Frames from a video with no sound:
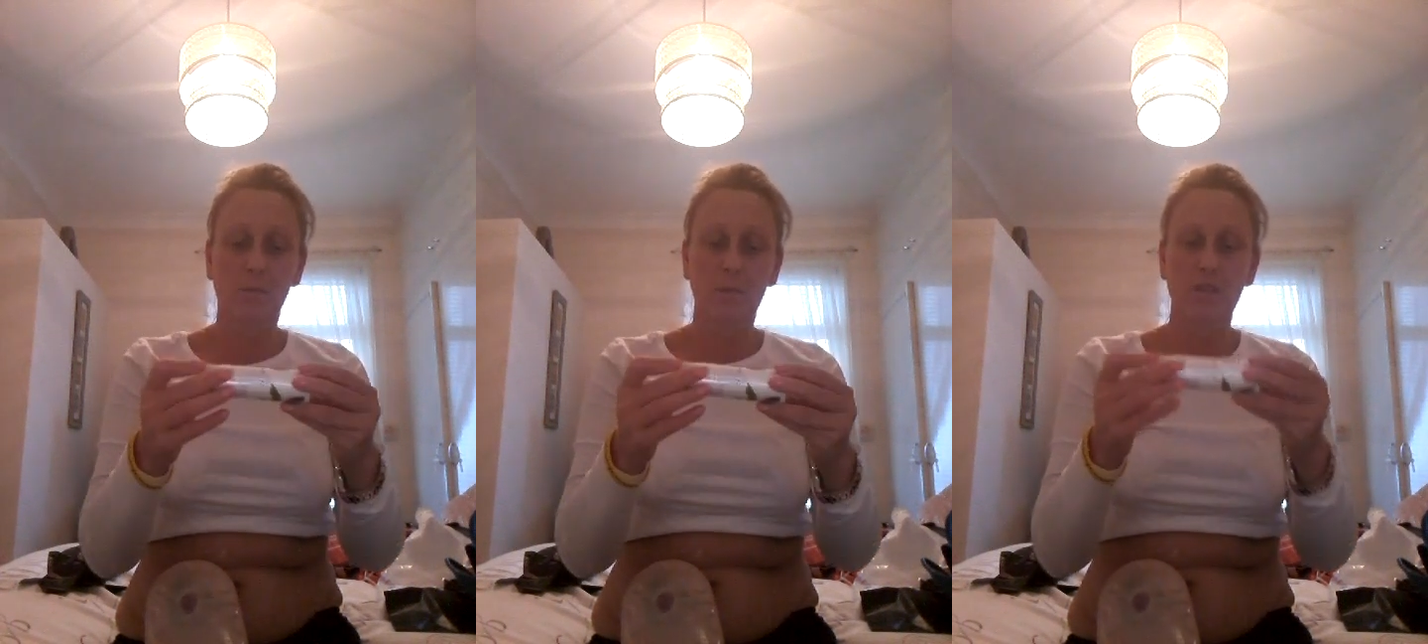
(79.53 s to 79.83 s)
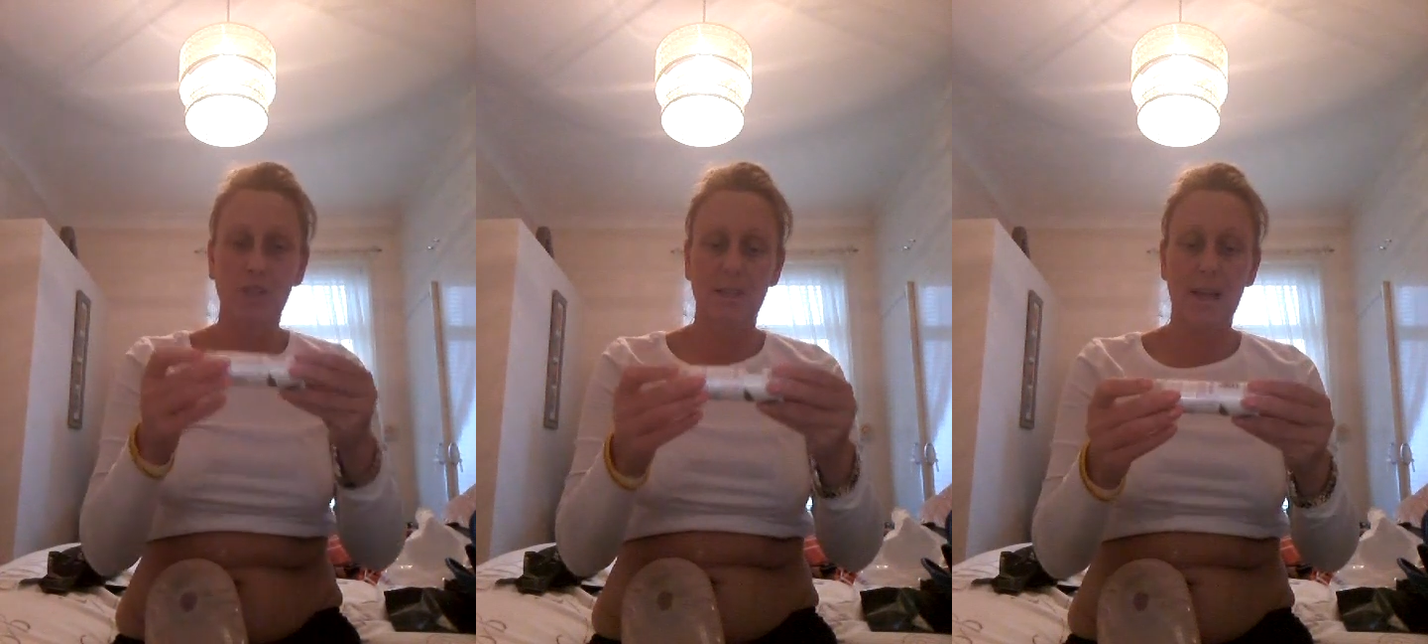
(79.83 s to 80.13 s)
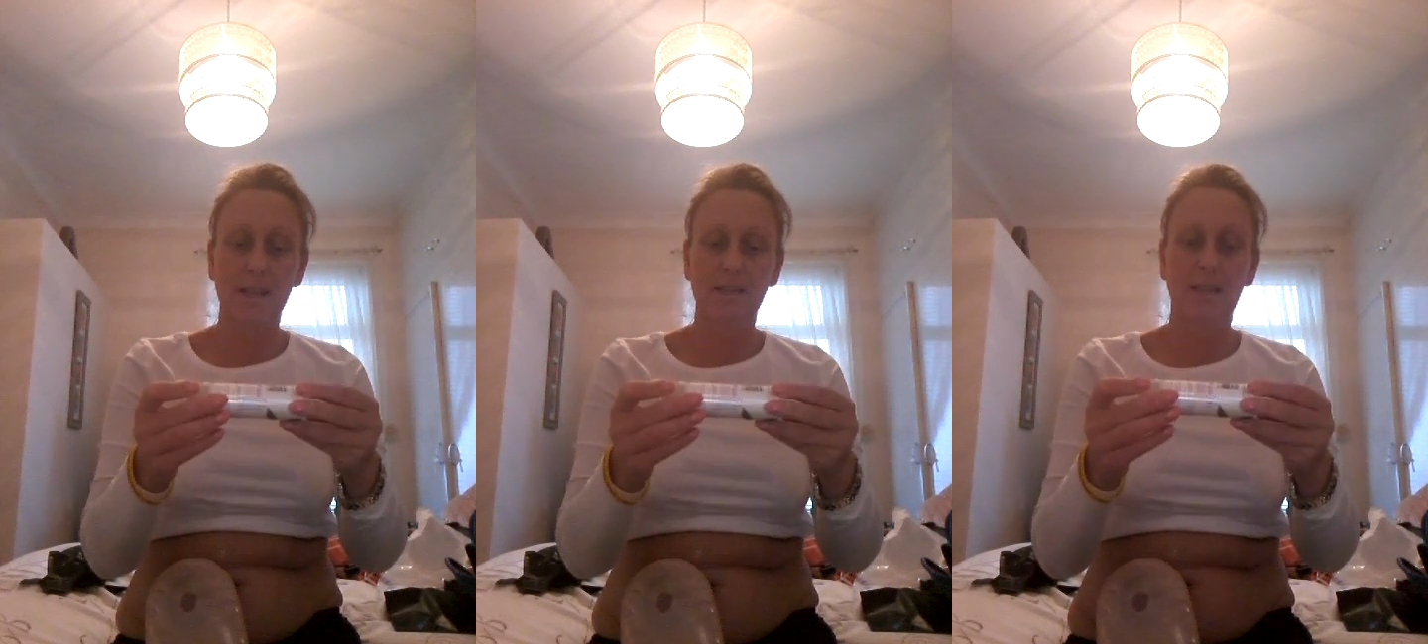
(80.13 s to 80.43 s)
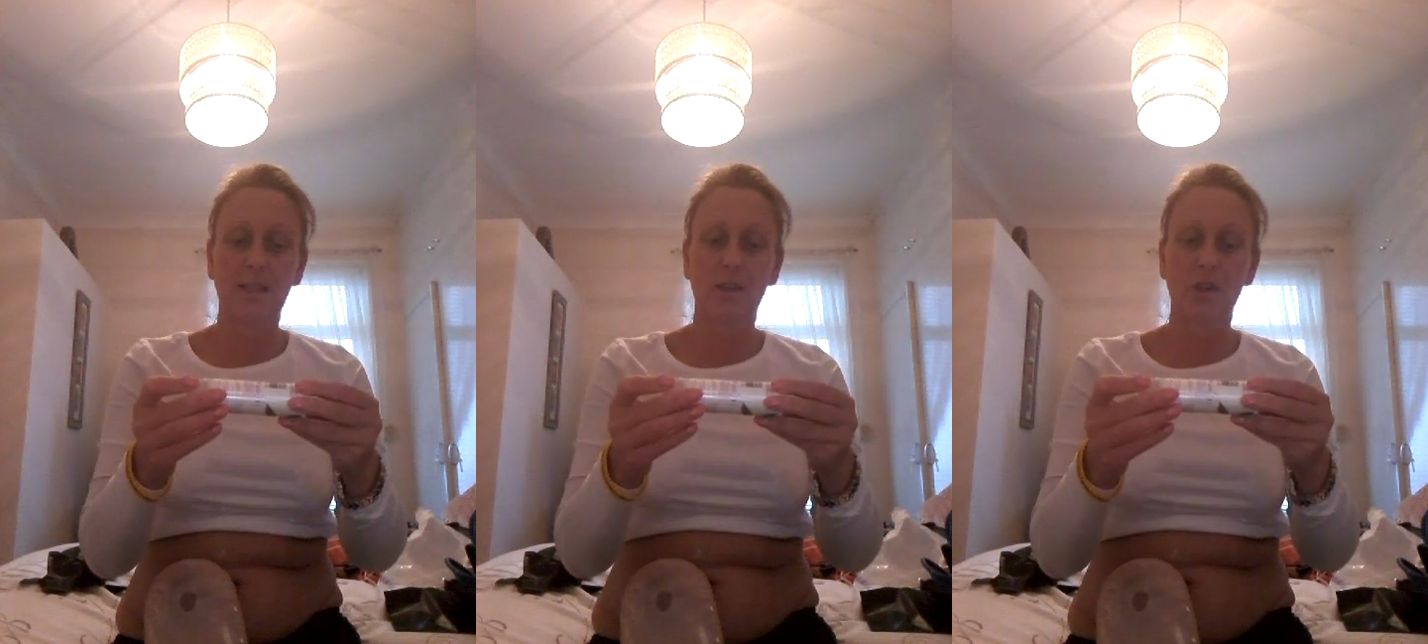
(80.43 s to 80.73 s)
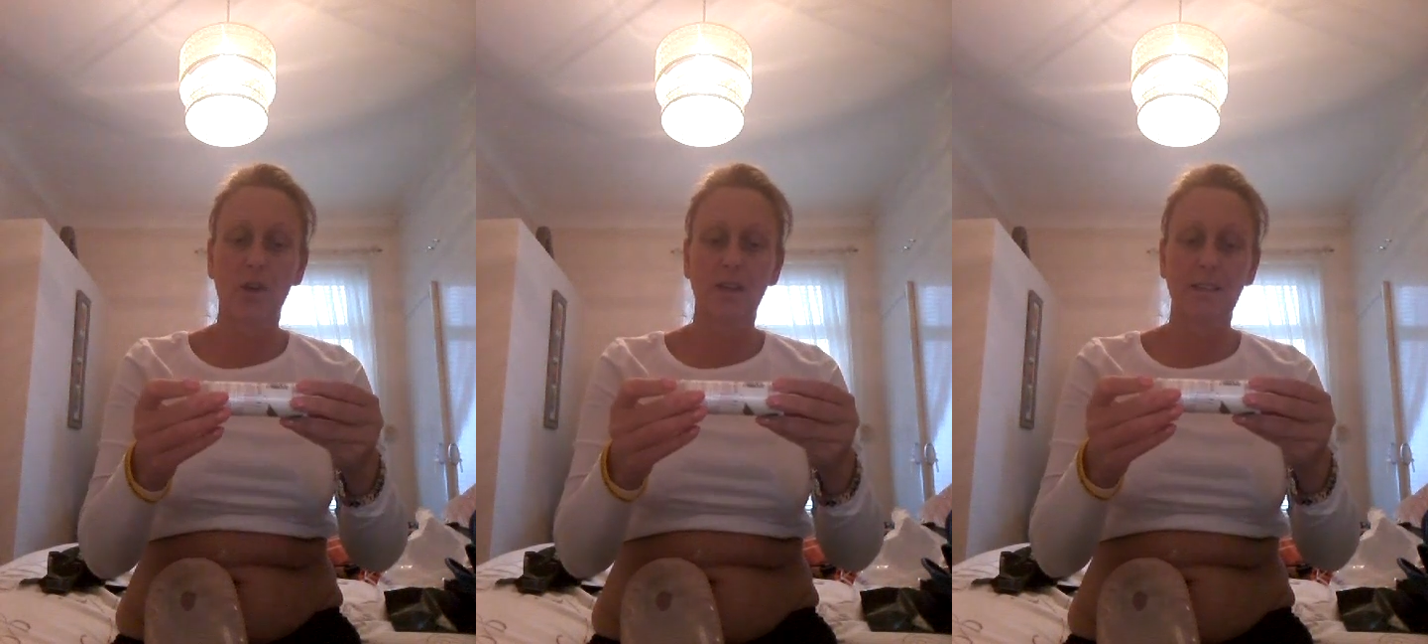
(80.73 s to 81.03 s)
which is nice, and it's a
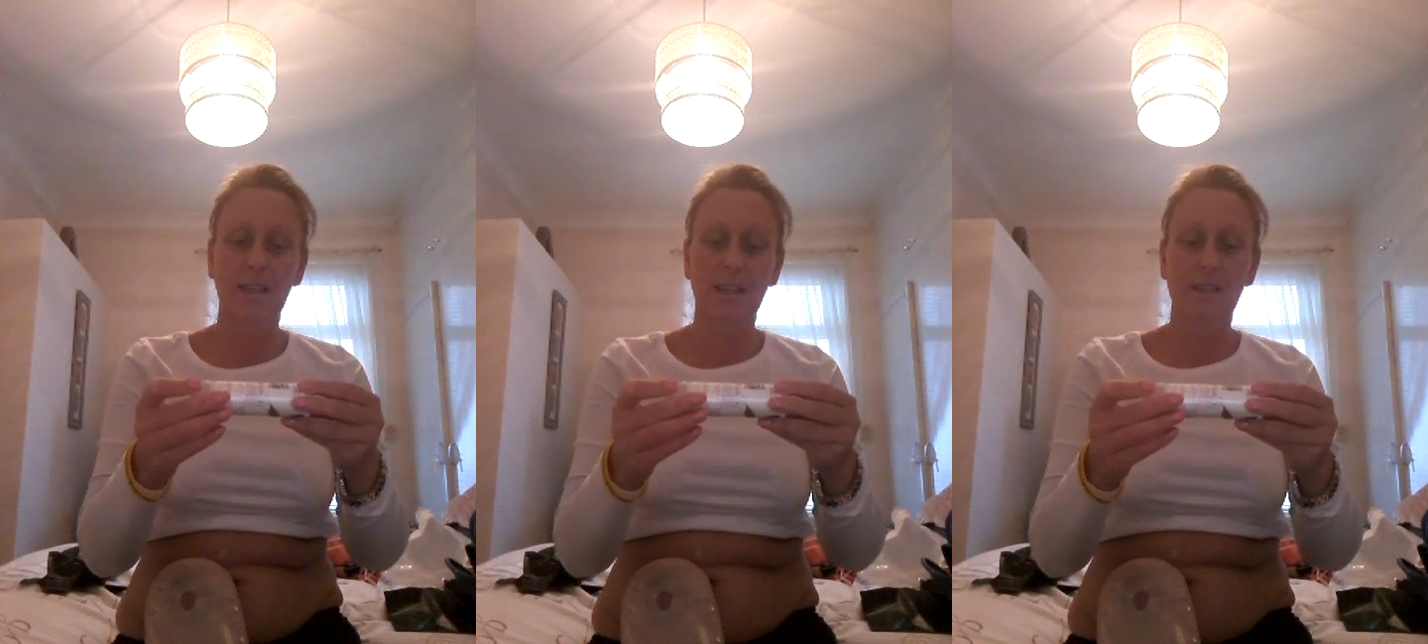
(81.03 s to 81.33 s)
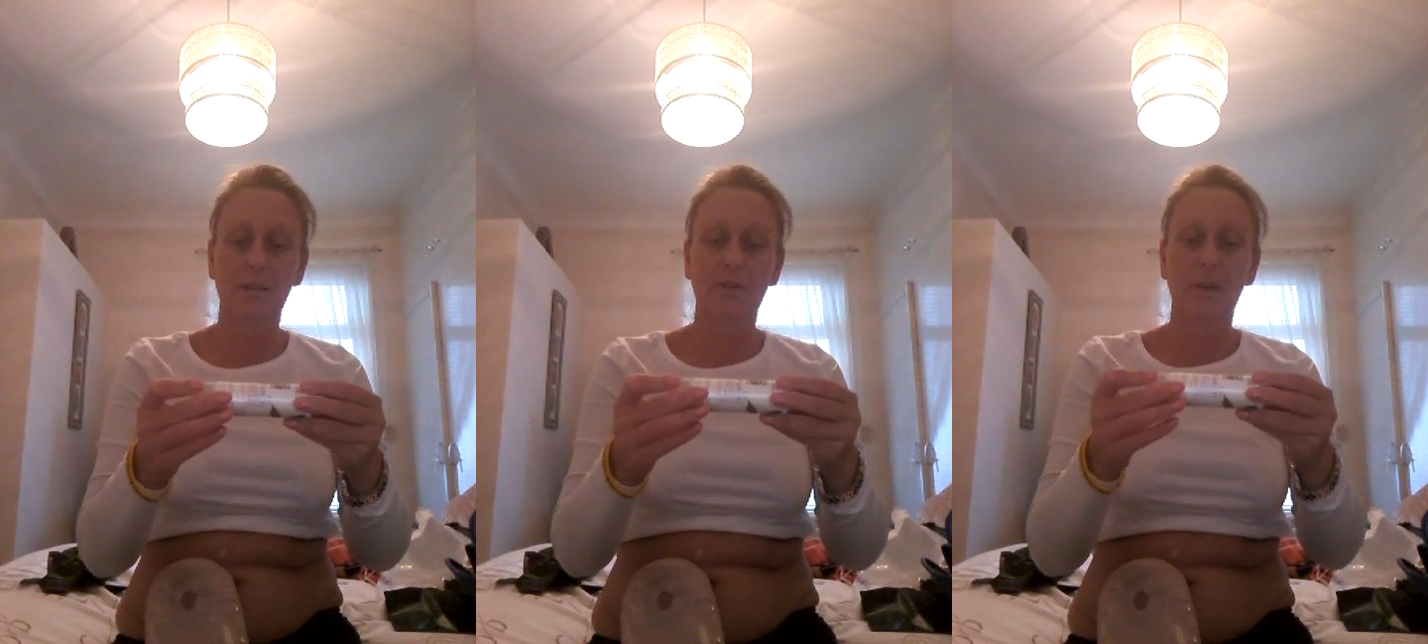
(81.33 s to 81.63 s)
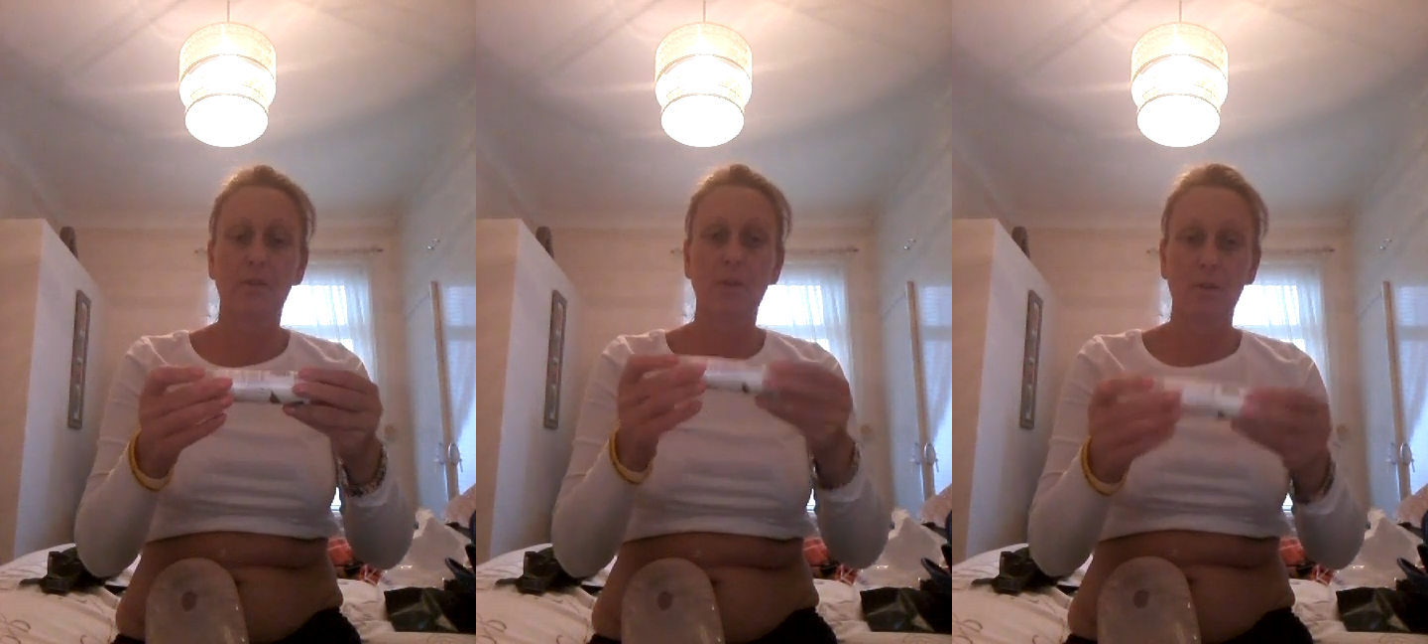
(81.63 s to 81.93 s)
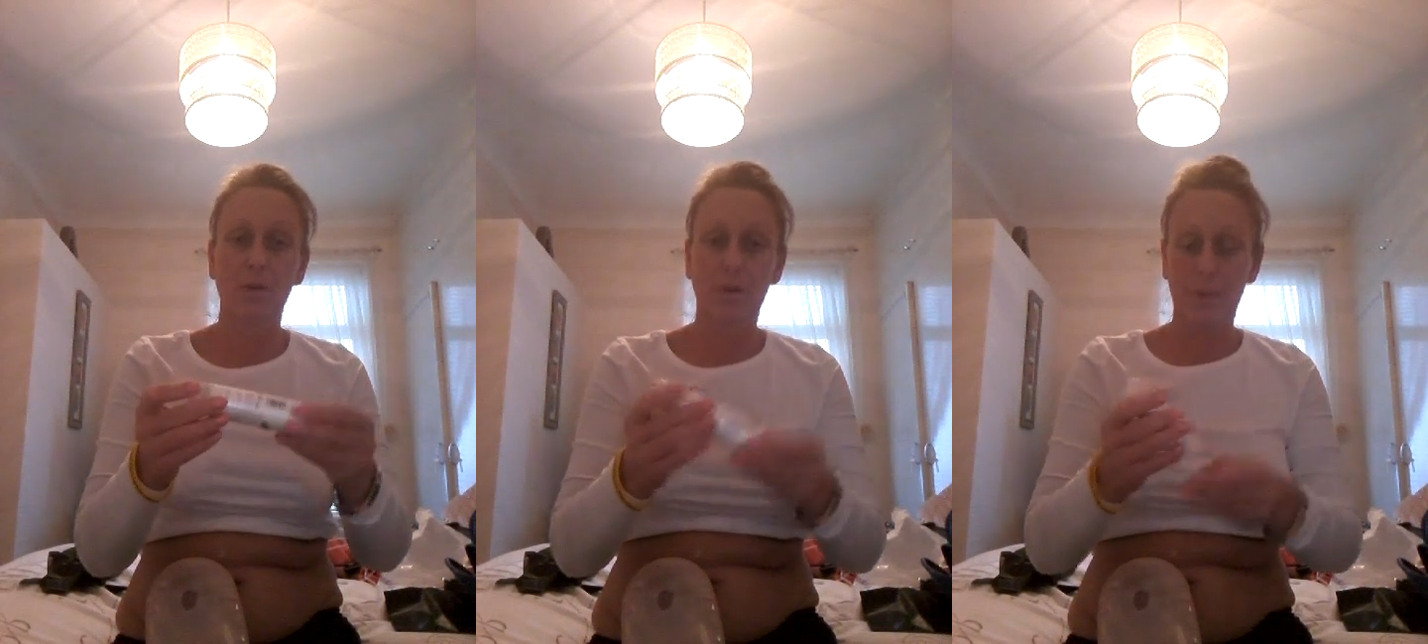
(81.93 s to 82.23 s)
non-adhesive remover,